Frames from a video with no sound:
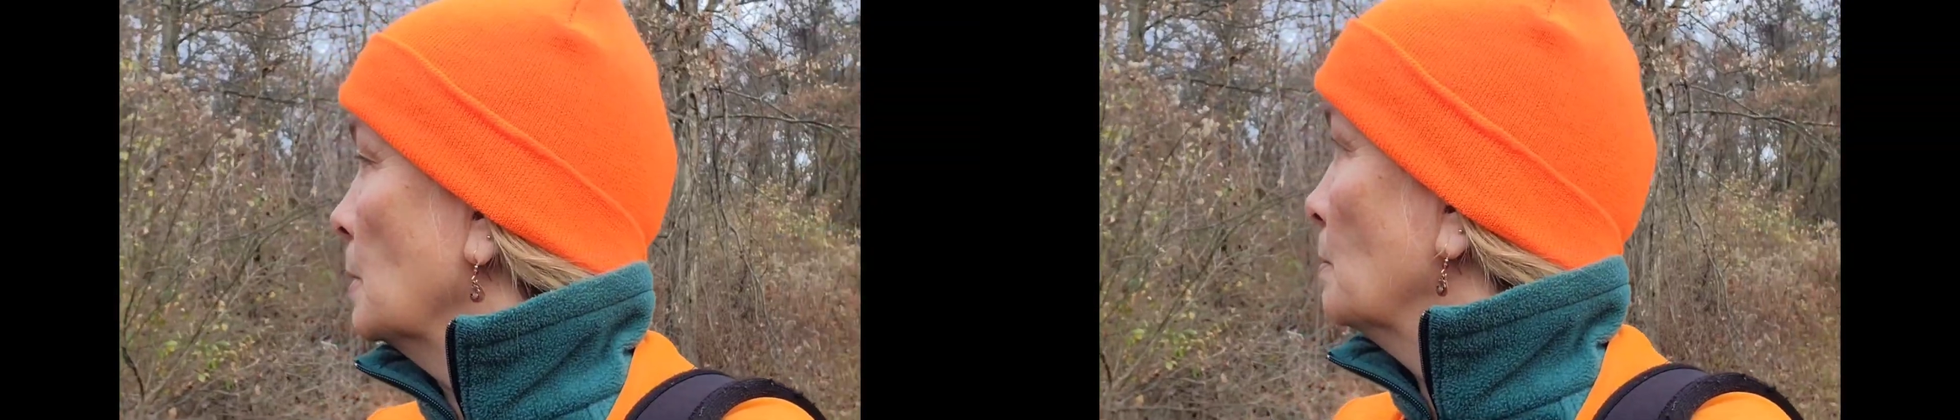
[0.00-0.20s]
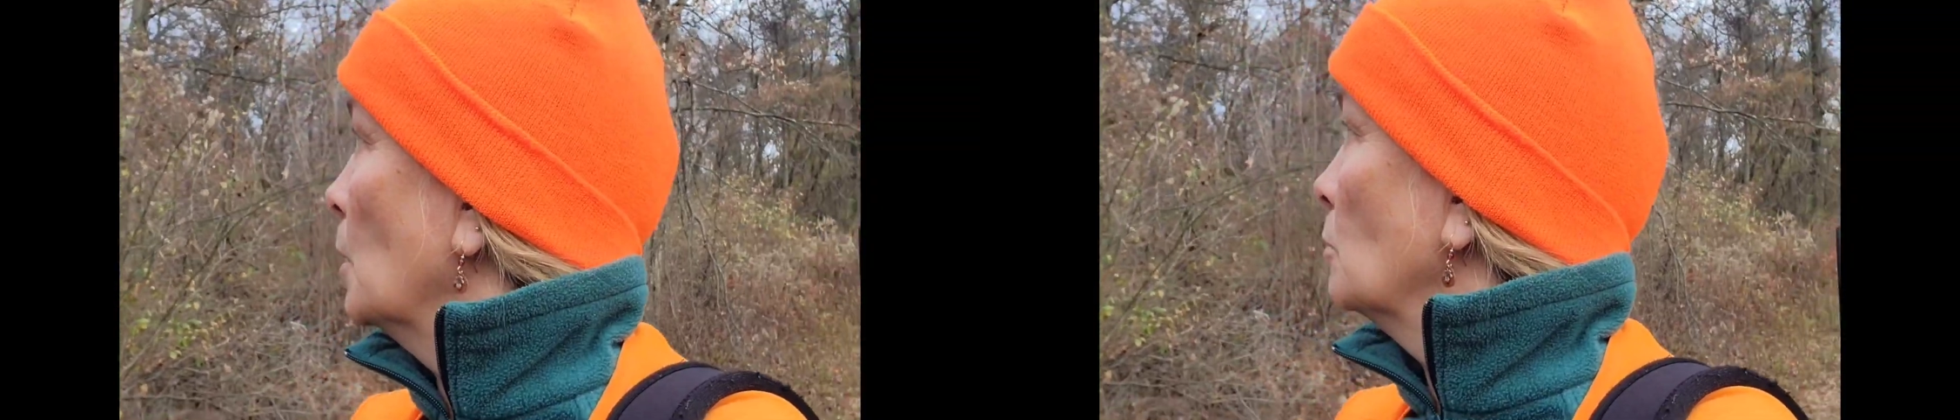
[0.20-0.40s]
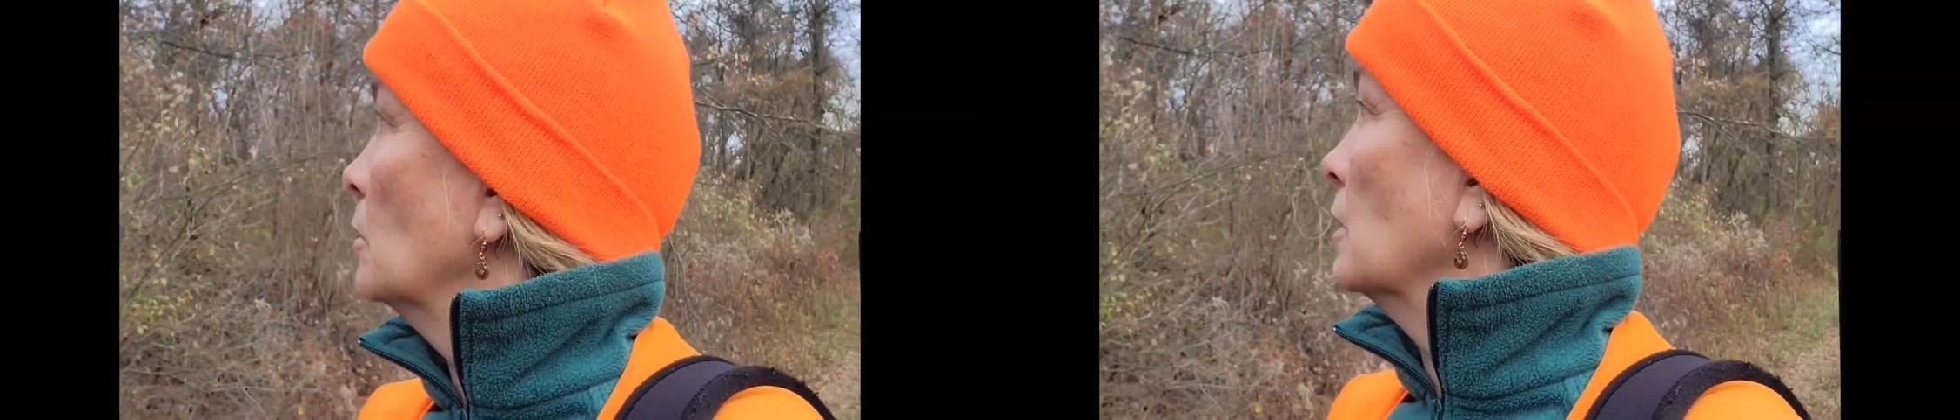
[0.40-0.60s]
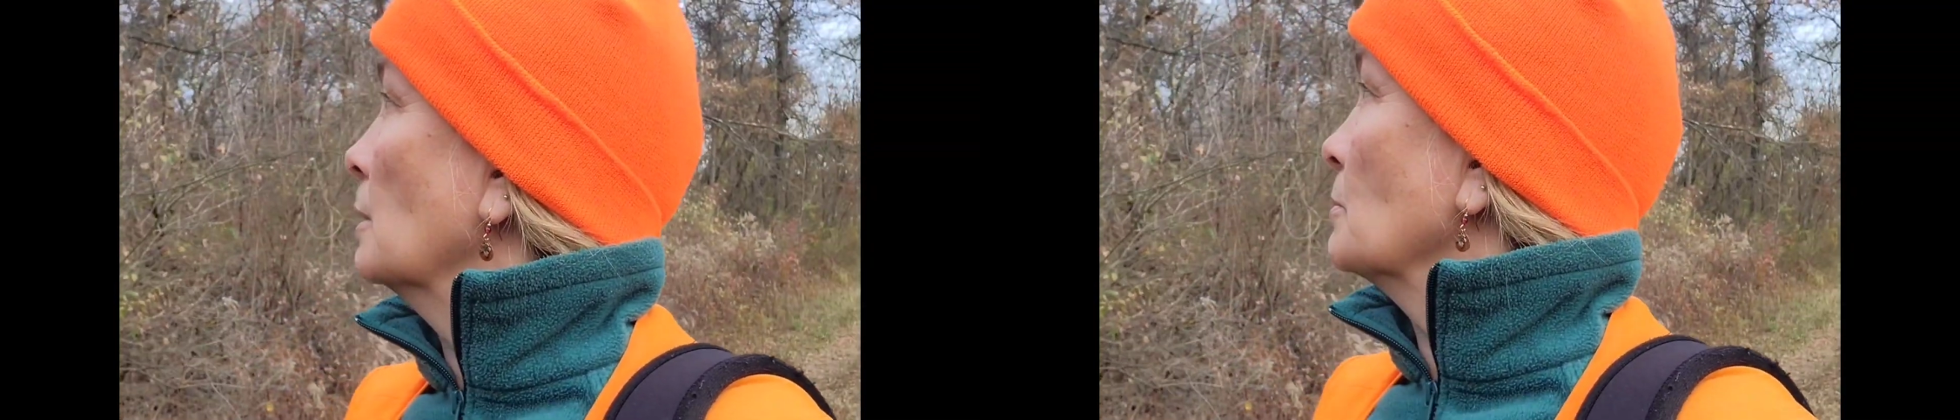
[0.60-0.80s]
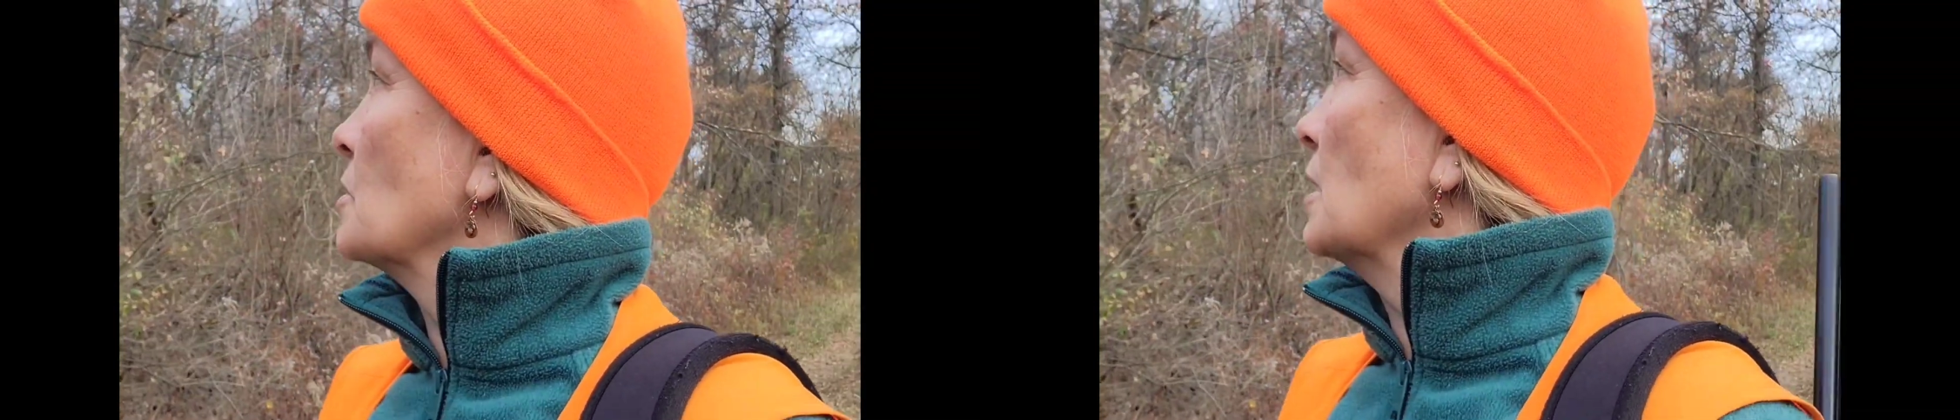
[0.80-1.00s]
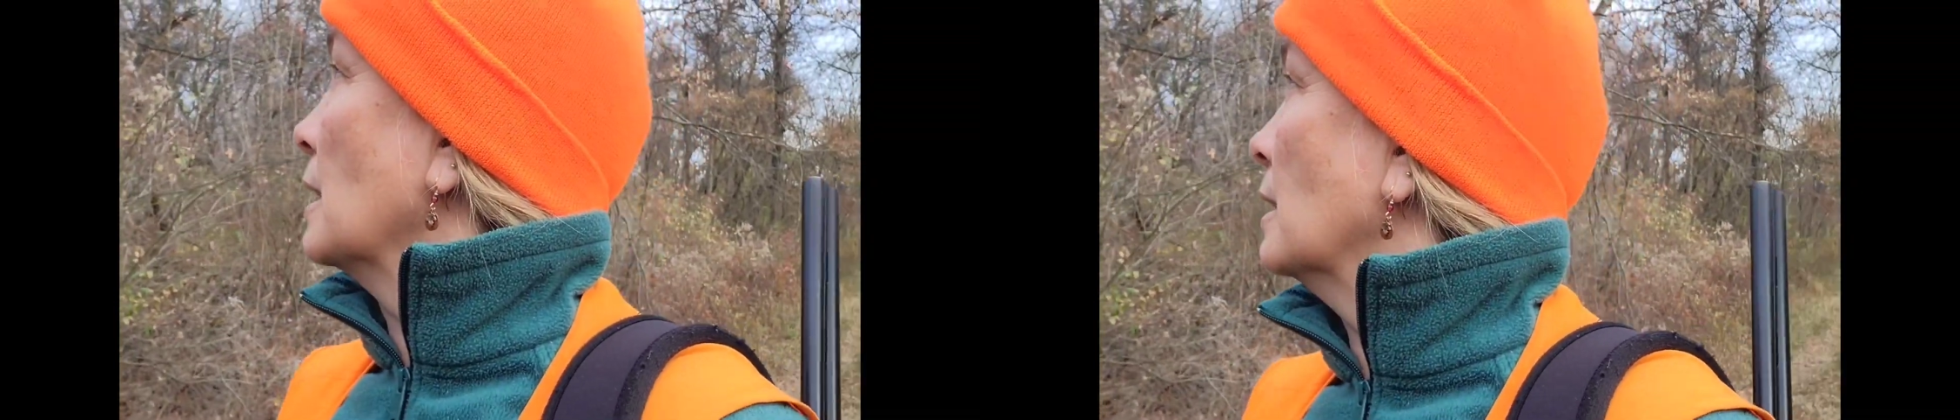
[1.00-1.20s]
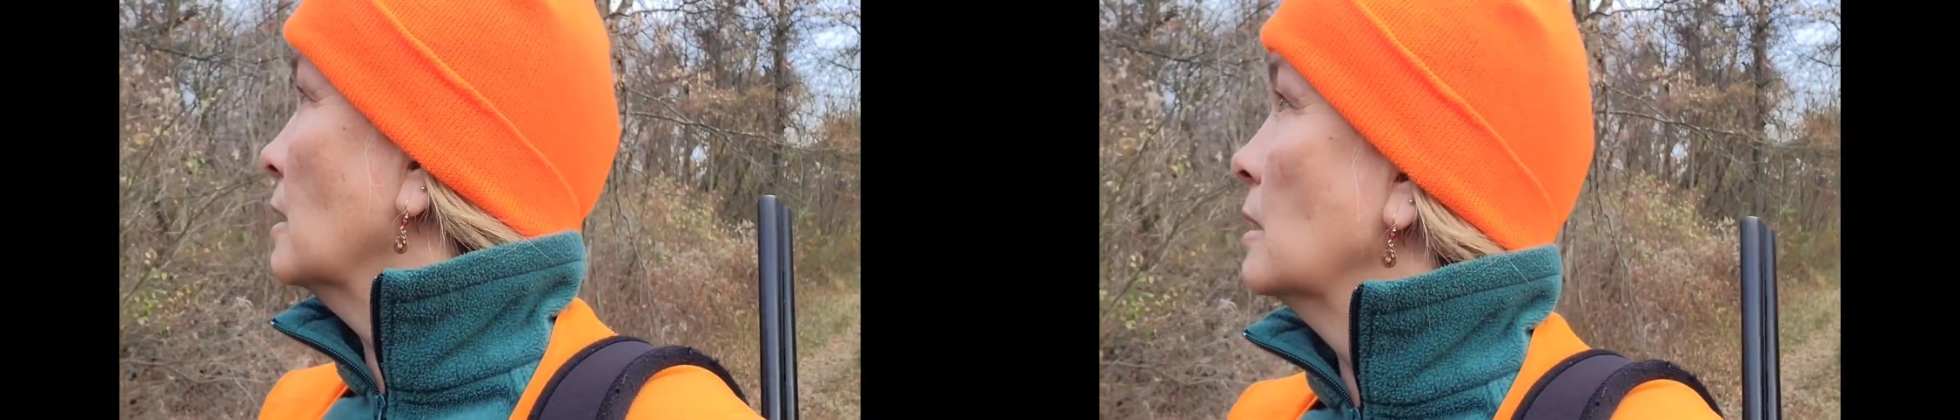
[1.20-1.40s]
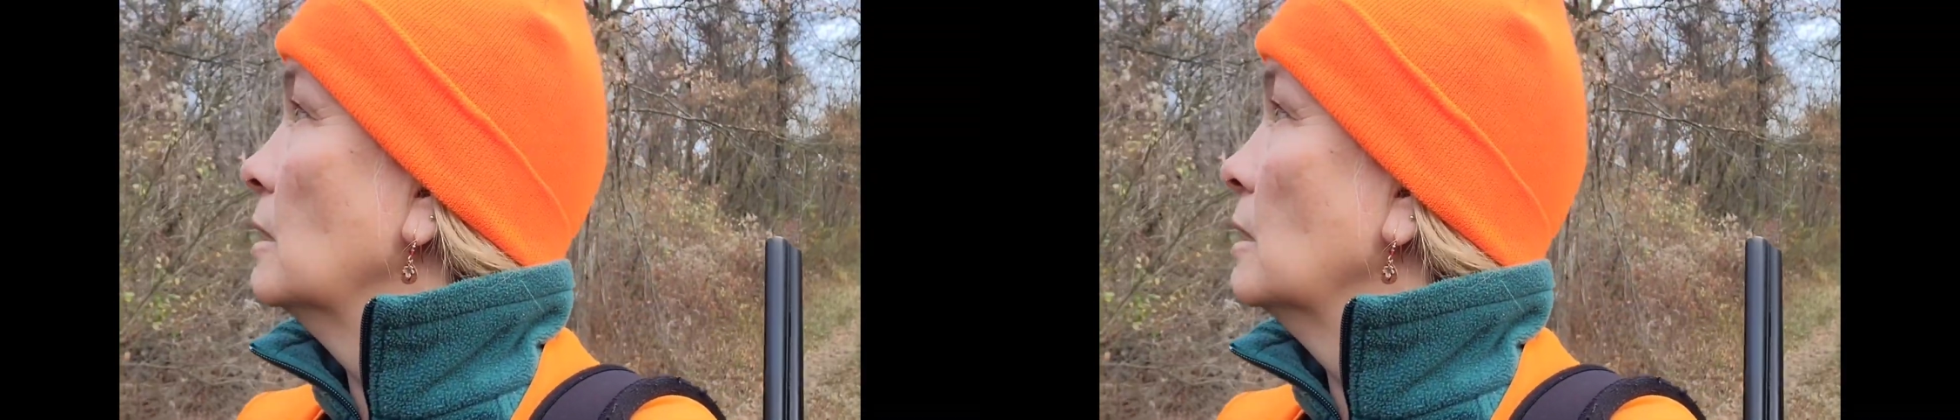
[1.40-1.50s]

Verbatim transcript: but both of them said,